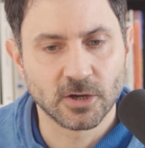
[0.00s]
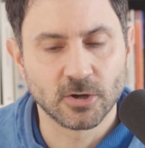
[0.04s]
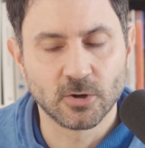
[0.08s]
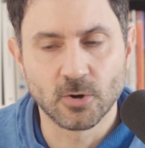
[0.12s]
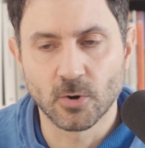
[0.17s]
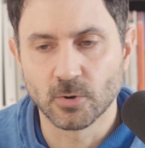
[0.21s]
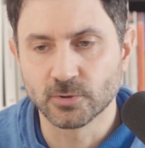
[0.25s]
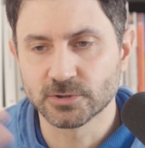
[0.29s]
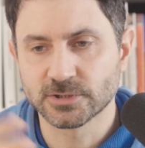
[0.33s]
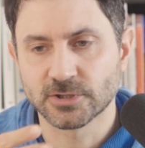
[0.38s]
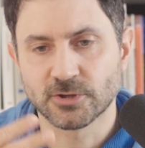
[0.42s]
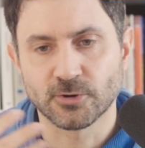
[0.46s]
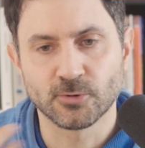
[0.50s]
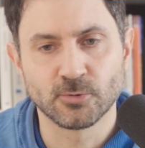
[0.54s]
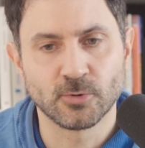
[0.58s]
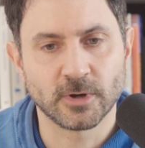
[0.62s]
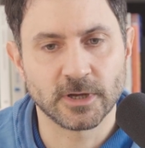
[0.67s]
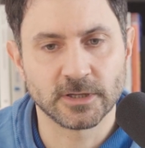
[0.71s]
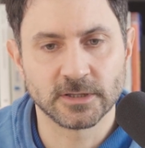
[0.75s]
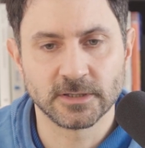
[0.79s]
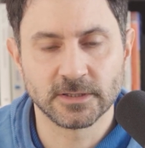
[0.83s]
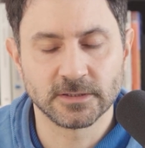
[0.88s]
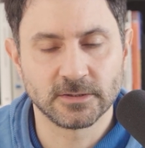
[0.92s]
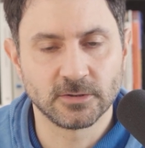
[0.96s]
goes through
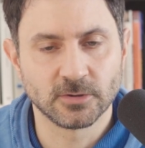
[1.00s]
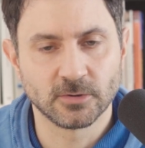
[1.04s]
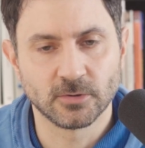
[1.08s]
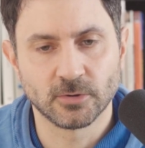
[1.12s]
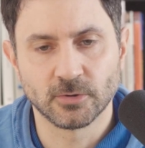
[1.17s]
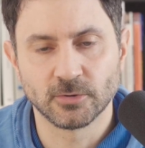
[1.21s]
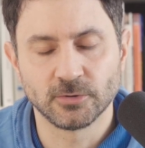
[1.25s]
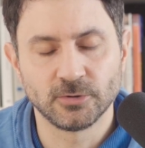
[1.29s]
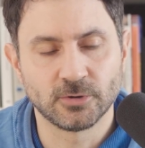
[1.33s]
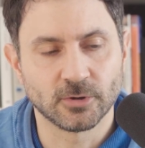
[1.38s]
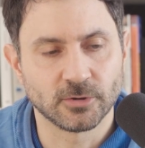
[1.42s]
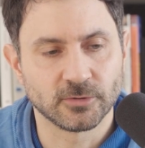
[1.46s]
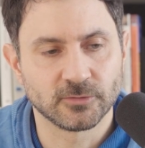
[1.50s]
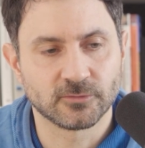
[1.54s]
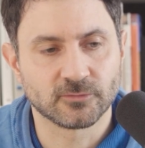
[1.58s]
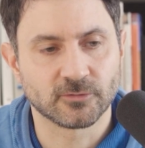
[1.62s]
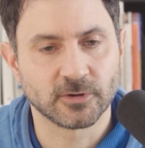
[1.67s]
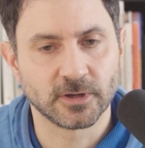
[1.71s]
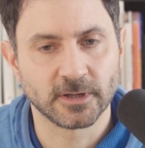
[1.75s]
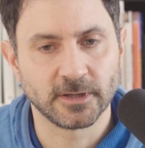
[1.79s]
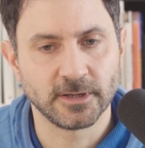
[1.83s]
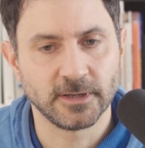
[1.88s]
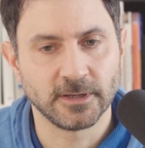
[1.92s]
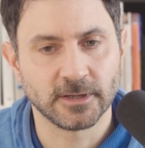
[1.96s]
and it, you don't
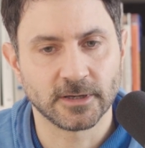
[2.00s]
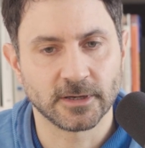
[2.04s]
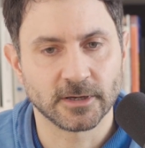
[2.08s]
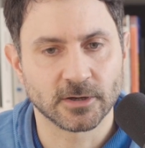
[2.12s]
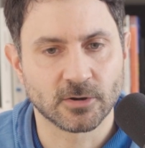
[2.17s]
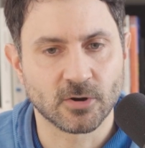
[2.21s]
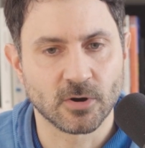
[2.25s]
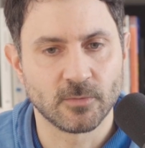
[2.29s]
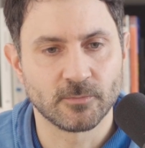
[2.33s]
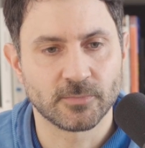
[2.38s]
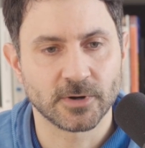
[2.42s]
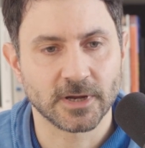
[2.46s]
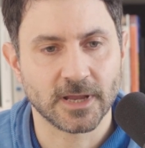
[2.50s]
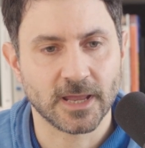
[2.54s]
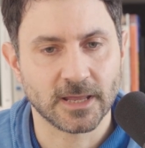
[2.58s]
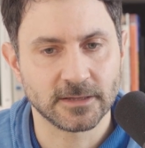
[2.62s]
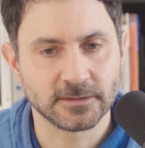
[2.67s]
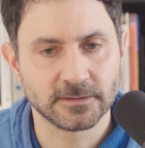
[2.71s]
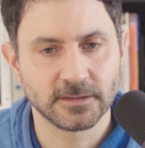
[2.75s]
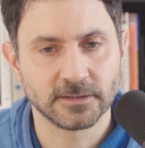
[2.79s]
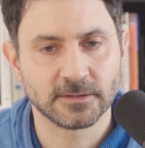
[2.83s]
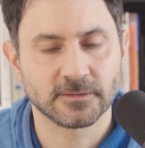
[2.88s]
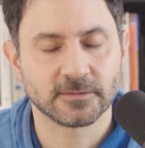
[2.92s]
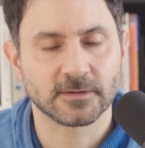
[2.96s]
really uh,
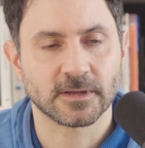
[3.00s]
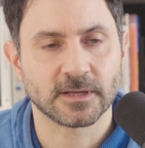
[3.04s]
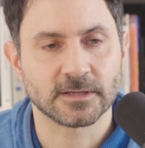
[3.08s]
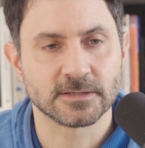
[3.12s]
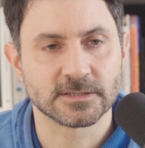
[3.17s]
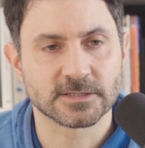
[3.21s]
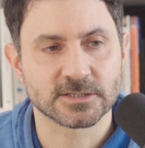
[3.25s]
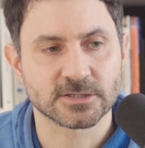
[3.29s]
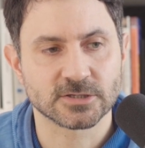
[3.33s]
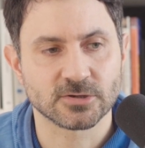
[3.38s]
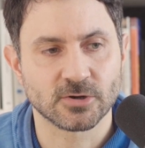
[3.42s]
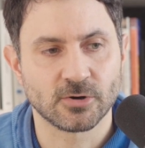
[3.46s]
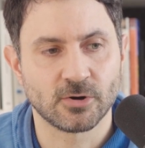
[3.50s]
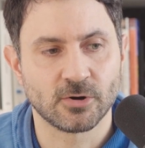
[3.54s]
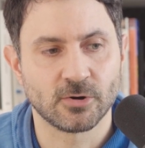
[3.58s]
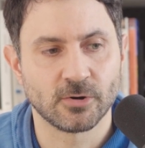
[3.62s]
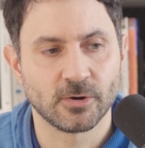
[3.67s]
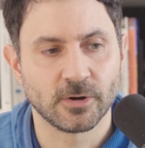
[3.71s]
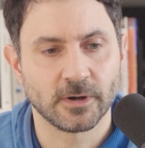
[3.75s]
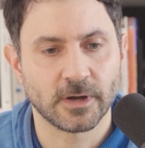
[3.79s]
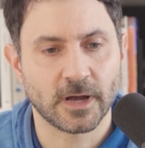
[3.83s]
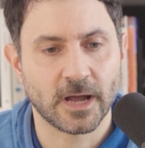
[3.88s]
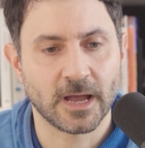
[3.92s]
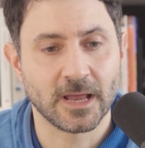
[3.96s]
comprehend it. And
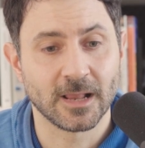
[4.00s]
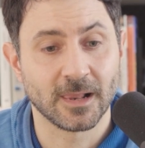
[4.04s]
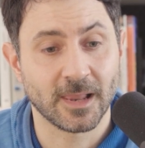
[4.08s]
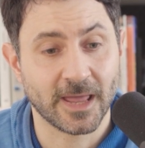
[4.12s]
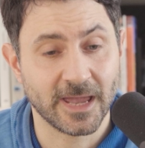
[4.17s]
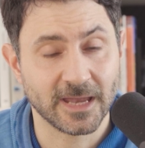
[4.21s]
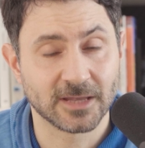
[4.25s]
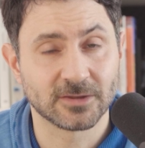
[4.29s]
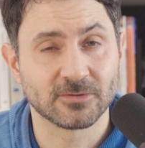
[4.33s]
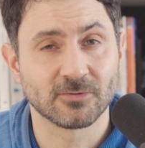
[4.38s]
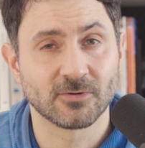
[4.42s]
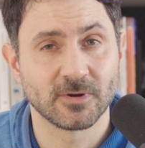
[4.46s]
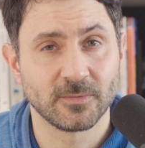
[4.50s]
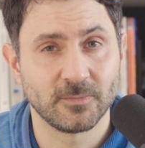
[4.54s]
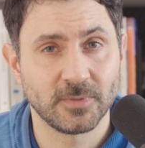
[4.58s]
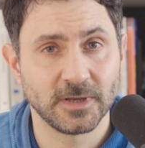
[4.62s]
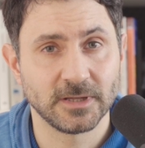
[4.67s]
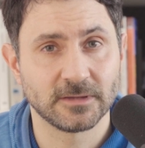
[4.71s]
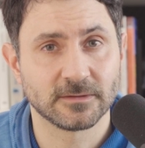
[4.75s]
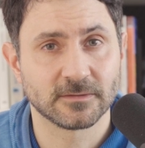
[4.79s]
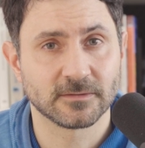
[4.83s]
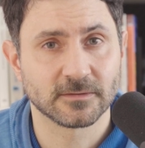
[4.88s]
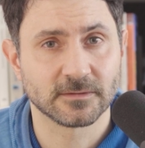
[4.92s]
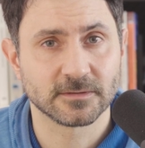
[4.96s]
so I like to
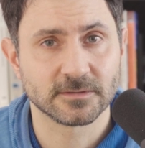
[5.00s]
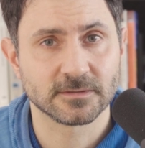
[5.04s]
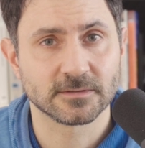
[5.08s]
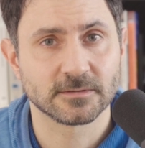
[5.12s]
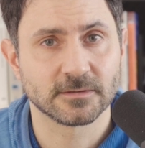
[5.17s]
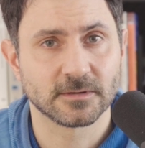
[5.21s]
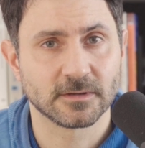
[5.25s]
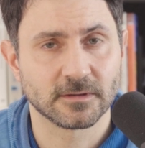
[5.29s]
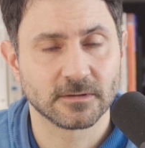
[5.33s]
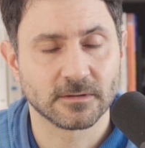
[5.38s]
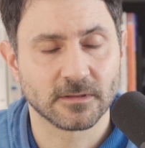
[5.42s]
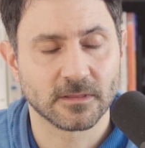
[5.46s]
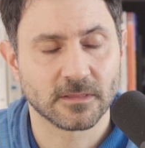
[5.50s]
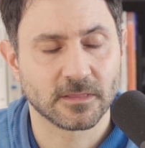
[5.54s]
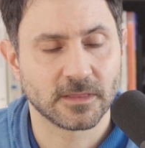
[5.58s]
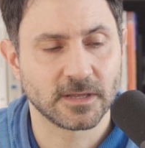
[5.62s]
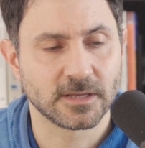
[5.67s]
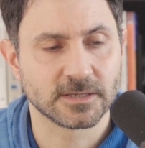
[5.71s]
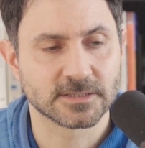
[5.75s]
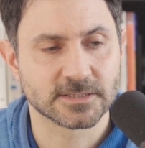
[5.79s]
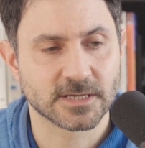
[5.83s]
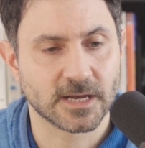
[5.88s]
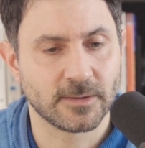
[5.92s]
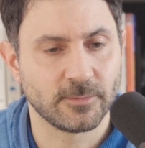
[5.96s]
repeat
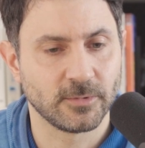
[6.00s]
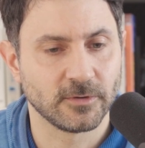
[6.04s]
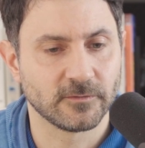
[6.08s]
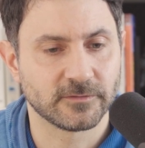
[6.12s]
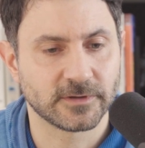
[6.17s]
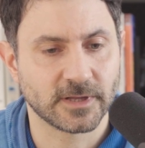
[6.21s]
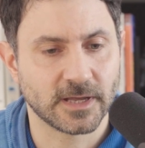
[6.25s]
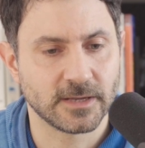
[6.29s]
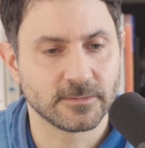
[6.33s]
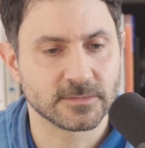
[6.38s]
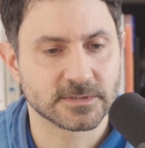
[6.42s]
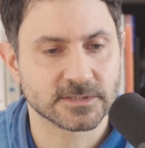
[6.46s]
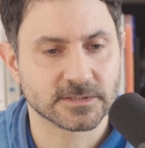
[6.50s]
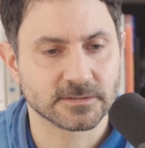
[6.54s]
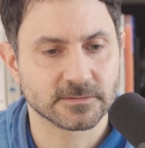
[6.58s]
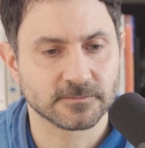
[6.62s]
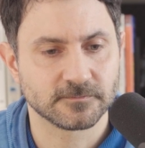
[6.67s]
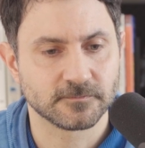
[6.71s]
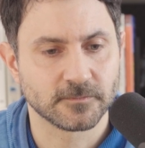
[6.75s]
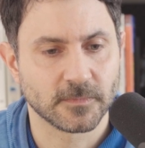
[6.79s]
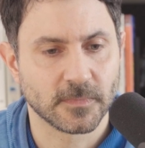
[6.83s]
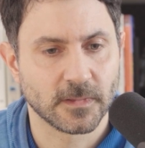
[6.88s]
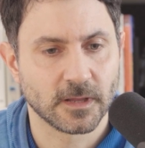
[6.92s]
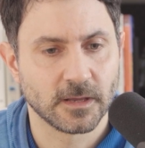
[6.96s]
things a couple of times,
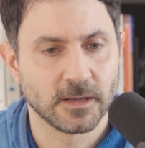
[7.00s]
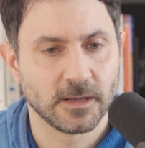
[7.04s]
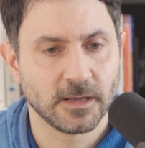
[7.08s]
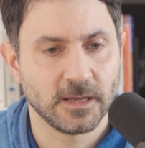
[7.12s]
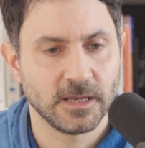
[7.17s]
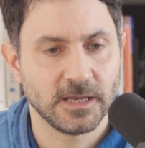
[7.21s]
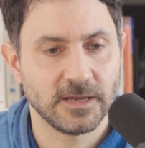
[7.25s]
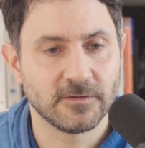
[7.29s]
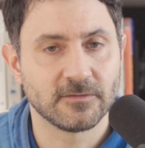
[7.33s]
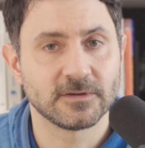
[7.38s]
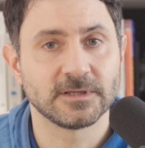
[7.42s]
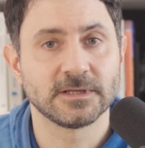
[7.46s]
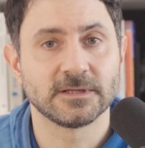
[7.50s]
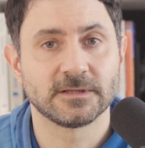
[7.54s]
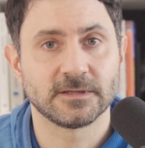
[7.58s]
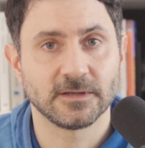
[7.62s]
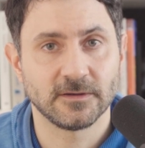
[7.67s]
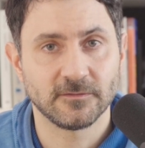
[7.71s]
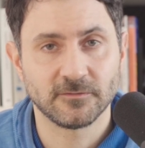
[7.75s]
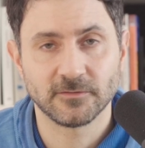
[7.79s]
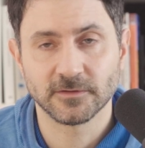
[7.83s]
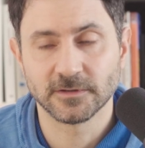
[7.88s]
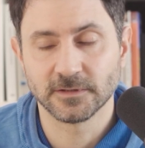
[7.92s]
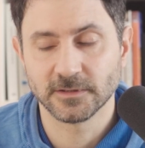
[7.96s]
even it,
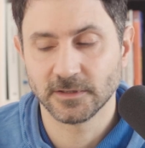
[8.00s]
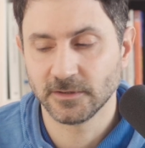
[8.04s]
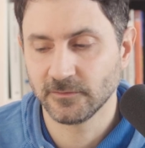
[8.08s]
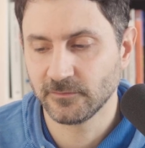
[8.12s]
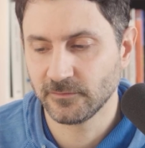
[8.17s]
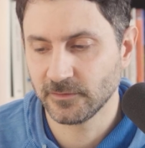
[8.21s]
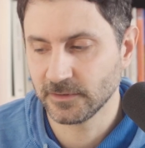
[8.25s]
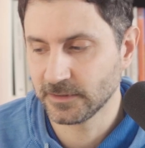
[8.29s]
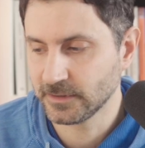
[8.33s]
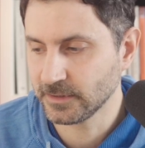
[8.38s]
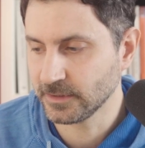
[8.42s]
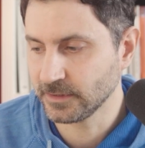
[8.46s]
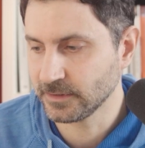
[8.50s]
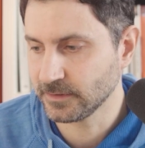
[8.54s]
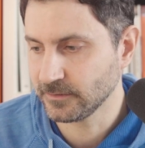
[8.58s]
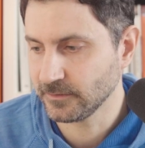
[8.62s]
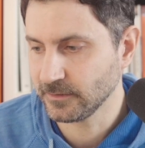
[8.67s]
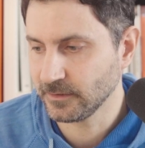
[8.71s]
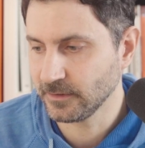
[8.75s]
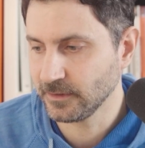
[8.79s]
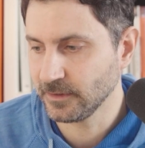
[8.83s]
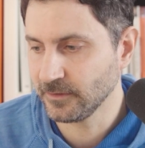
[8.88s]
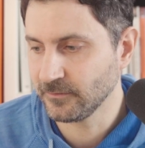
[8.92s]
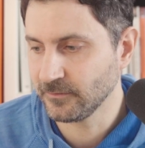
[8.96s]
if it, if it, it,
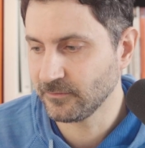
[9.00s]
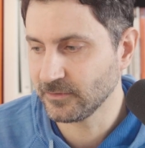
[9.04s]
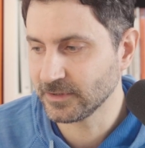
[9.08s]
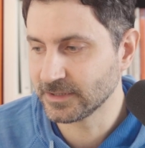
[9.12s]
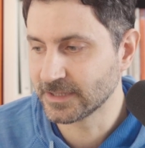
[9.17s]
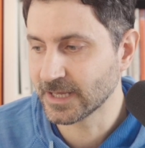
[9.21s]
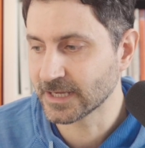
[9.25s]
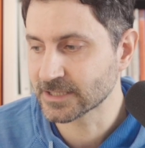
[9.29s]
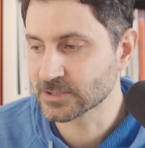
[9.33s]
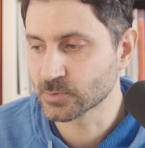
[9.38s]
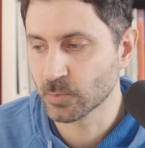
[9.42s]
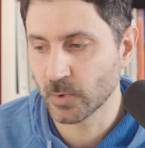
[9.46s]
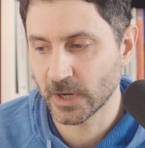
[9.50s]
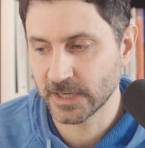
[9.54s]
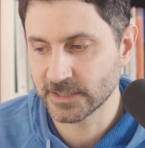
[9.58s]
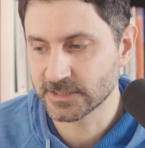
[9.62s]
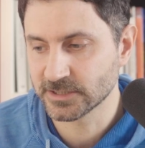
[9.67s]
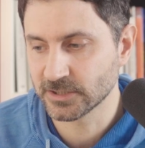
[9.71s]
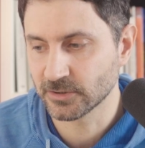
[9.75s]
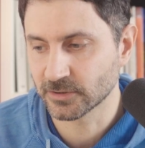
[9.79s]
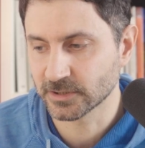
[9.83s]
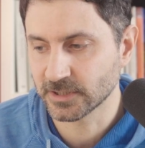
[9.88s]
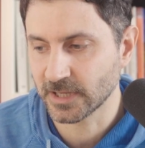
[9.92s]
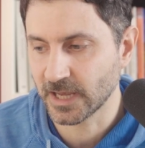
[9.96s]
if it does
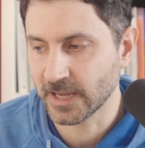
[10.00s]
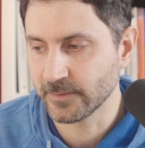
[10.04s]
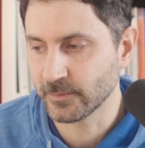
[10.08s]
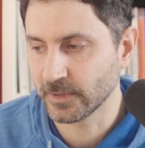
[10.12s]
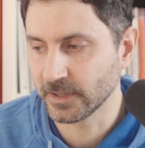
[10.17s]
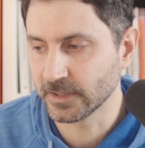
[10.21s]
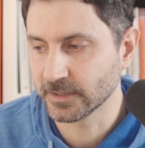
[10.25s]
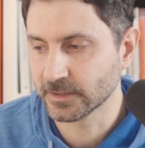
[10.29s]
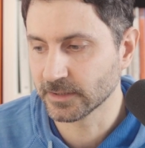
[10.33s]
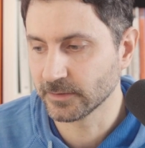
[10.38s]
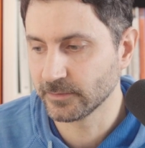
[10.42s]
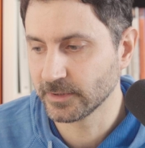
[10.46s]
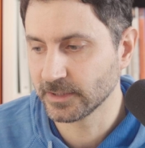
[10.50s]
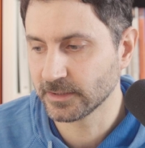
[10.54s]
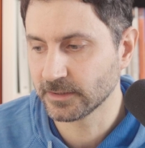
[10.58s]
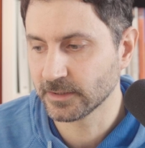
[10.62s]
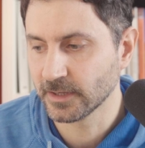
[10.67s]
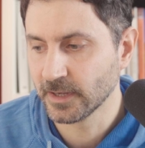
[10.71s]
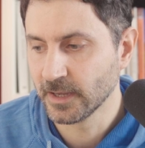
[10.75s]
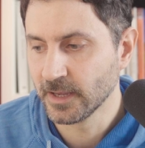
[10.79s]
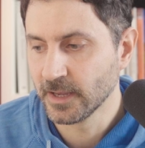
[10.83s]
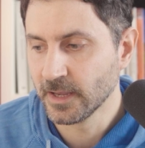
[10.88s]
waste your time a little bit.